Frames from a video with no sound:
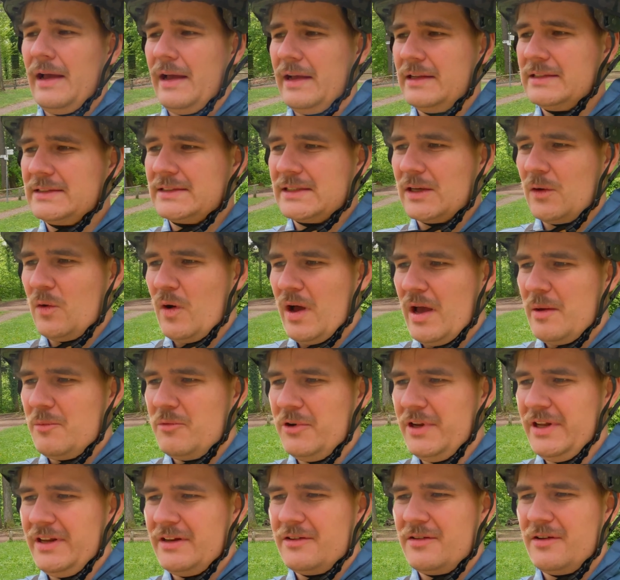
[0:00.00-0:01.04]
And so I'm
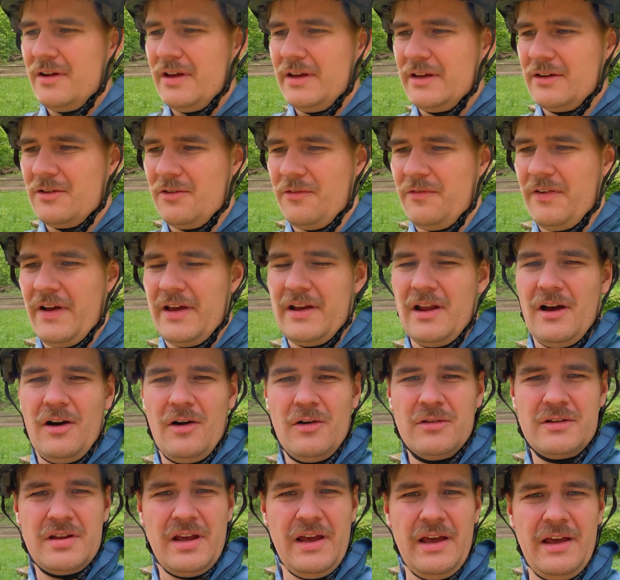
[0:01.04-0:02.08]
really trying to find
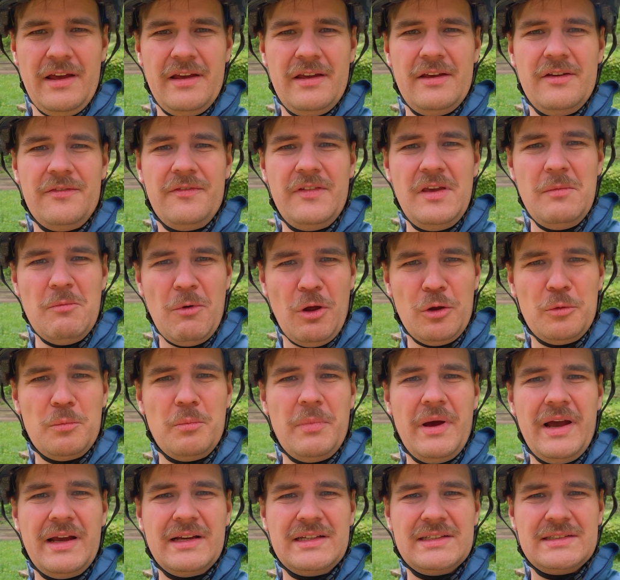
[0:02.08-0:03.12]
out if e-mountain
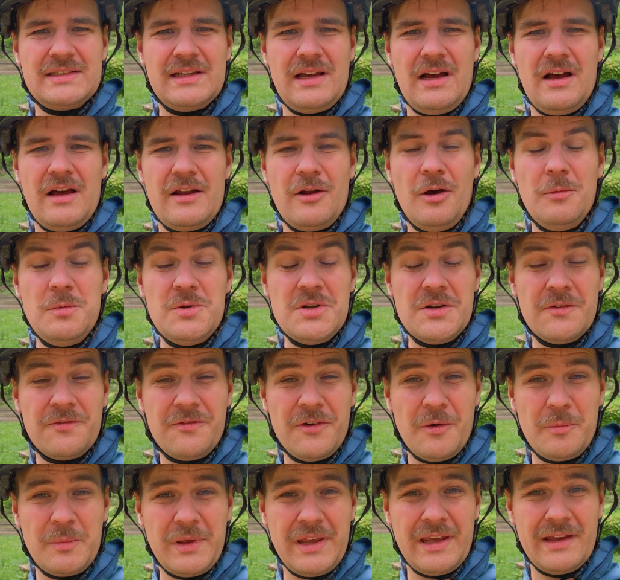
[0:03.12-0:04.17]
bikes are an option
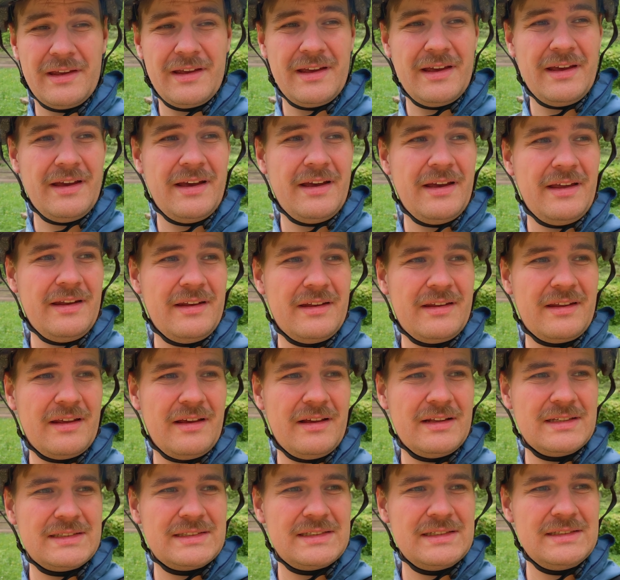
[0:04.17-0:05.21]
for me. And
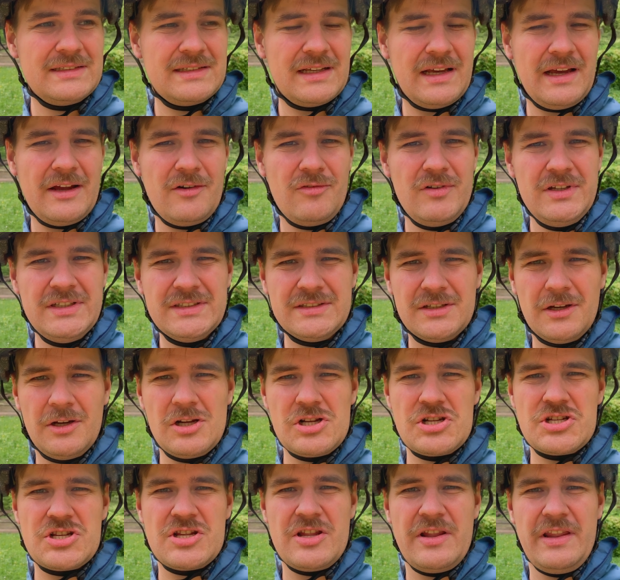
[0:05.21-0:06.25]
uh, since I
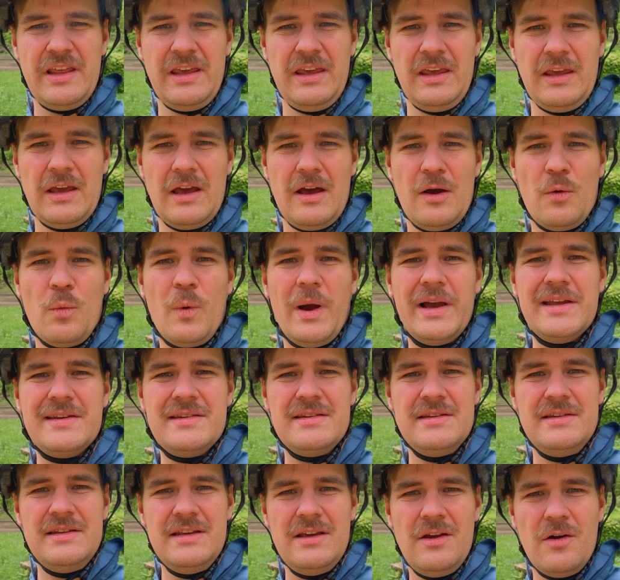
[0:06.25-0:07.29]
researched the uh, Y
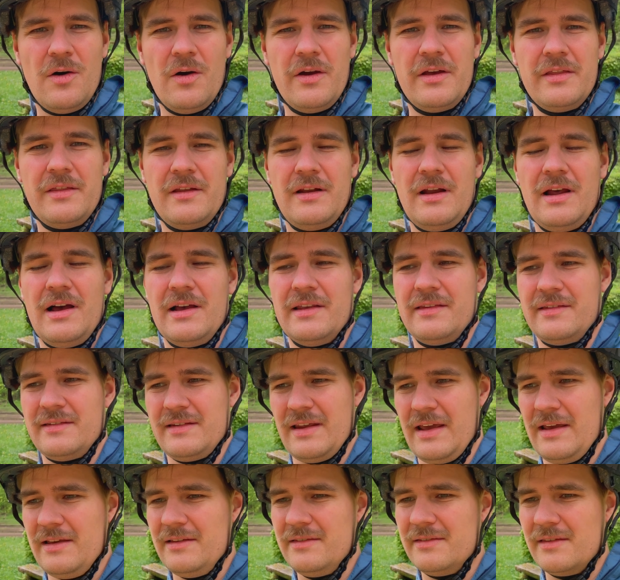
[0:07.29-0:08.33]
T decoy in the last
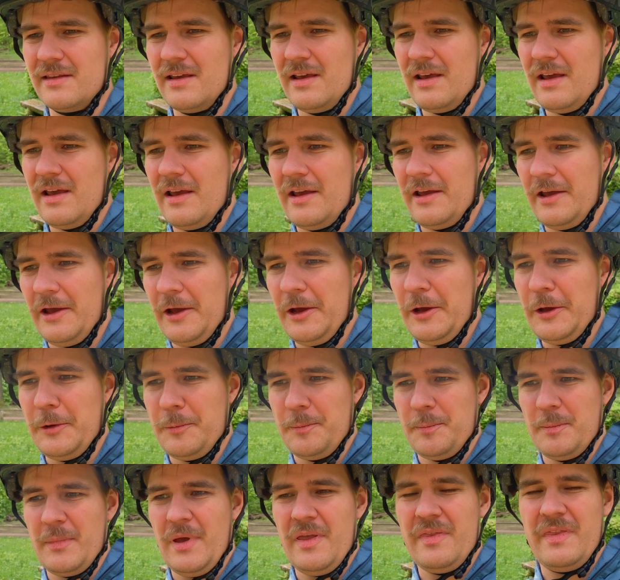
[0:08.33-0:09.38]
days,
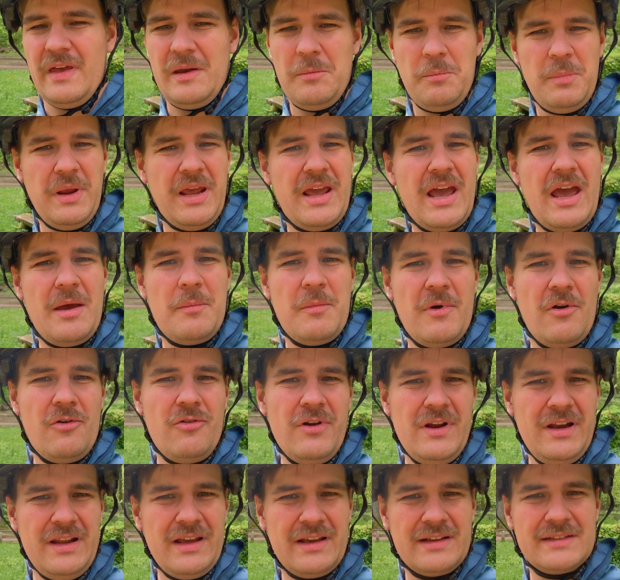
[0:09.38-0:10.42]
um, that became a
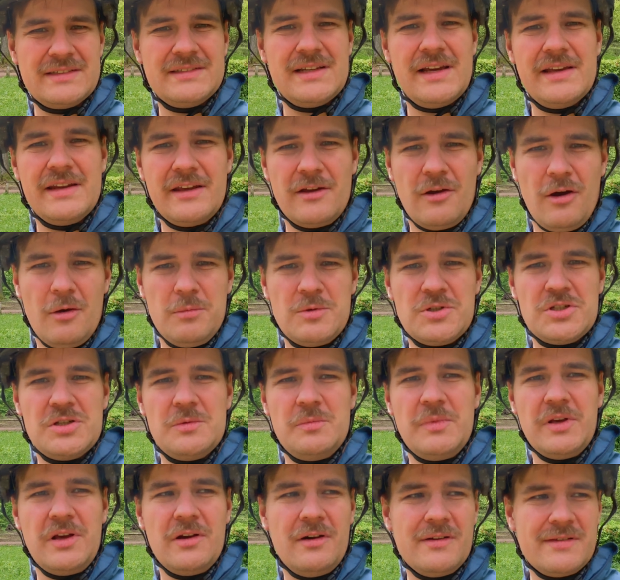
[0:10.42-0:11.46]
really exciting
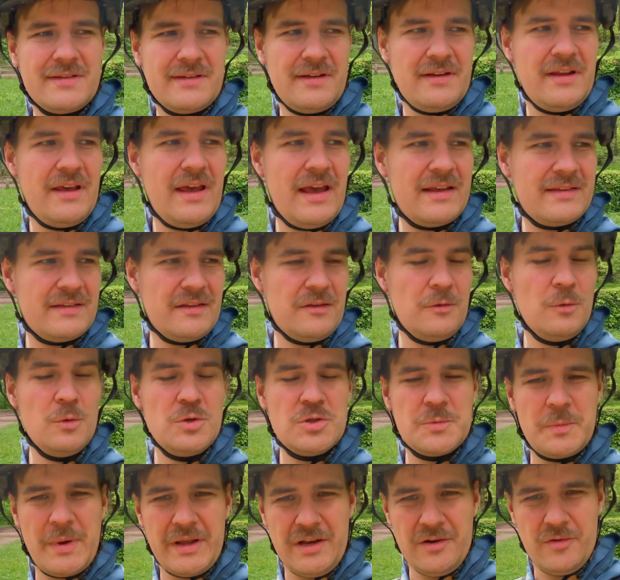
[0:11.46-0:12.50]
option because it has a
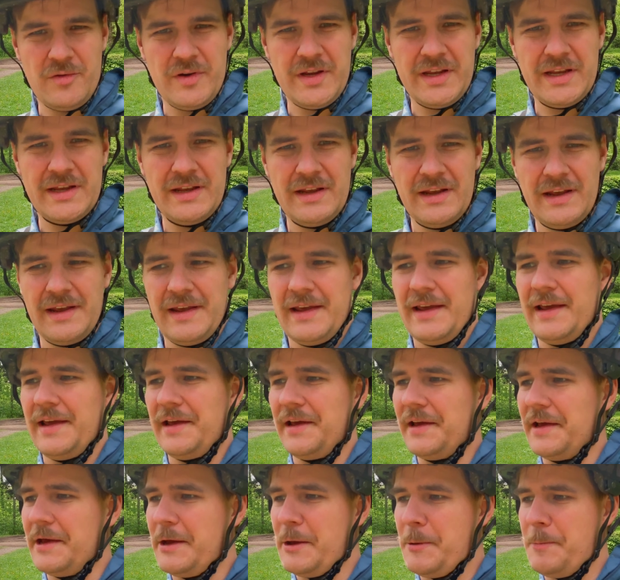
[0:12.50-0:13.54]
huge battery.
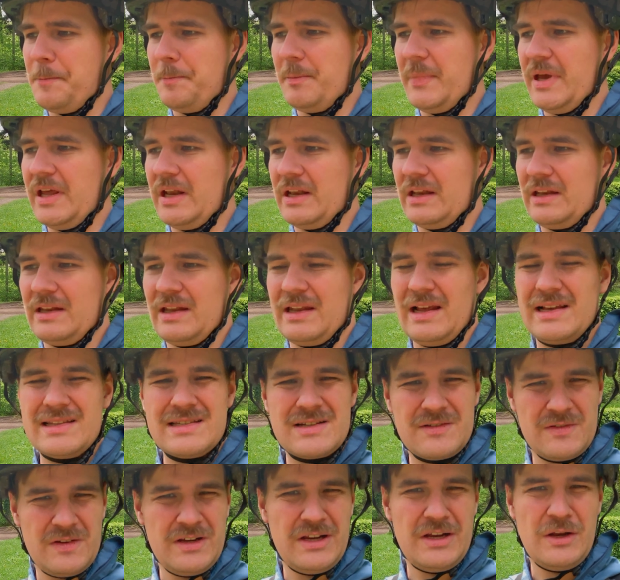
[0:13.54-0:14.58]
Um, it
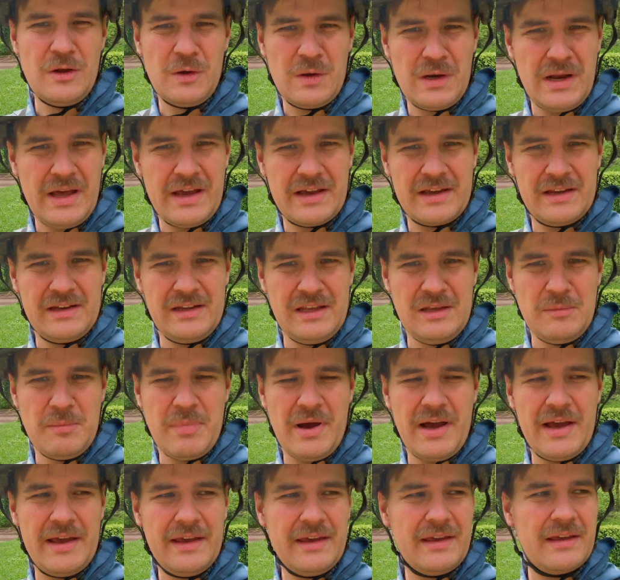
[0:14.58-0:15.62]
doesn't really look like an
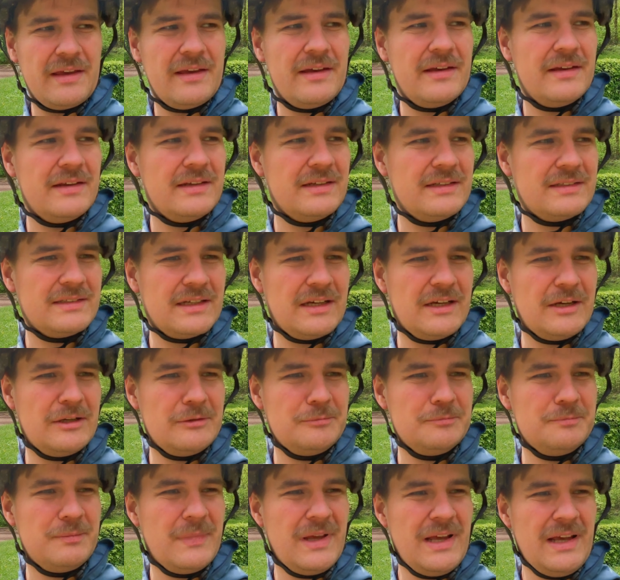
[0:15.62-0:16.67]
e-bike, and
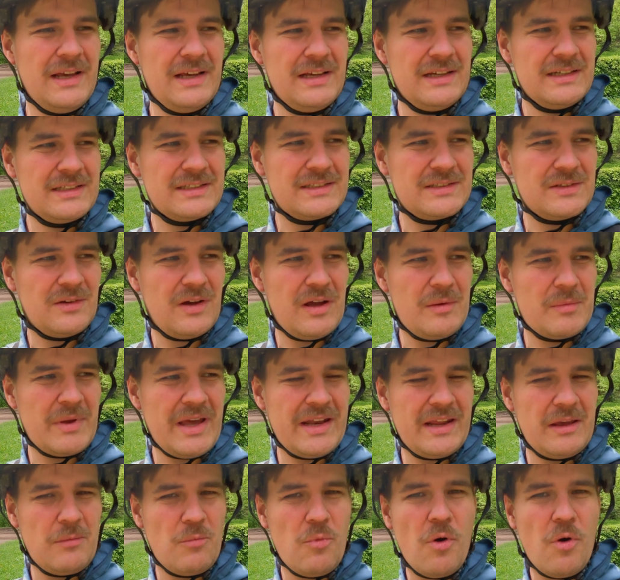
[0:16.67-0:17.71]
um, so I'm
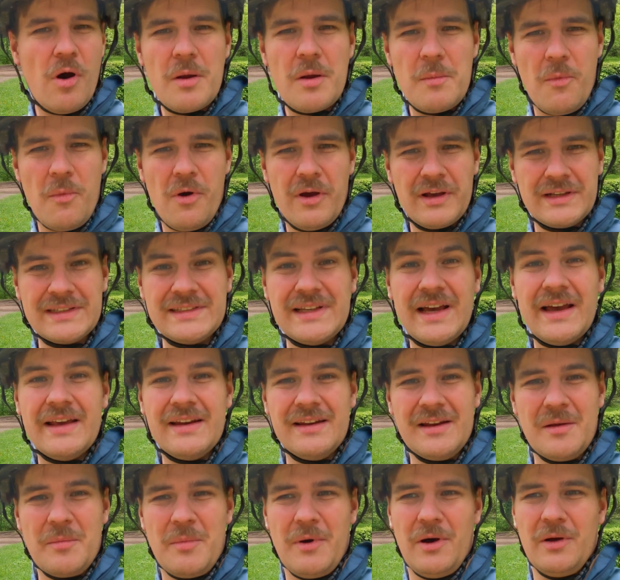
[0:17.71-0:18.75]
getting more and more
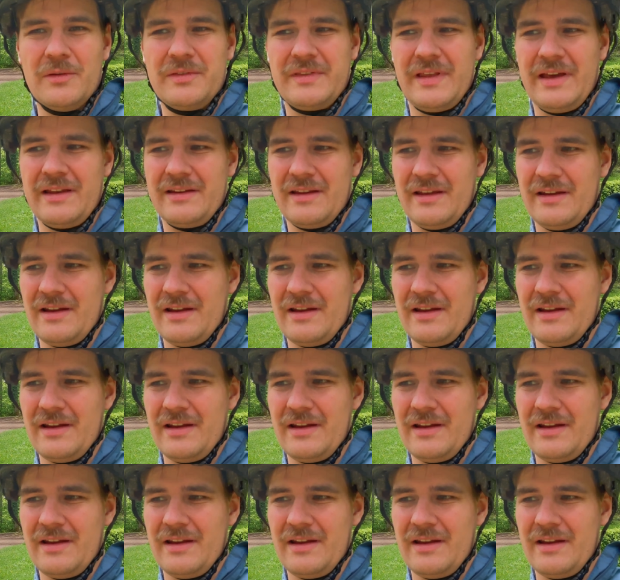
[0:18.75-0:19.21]
excited about that.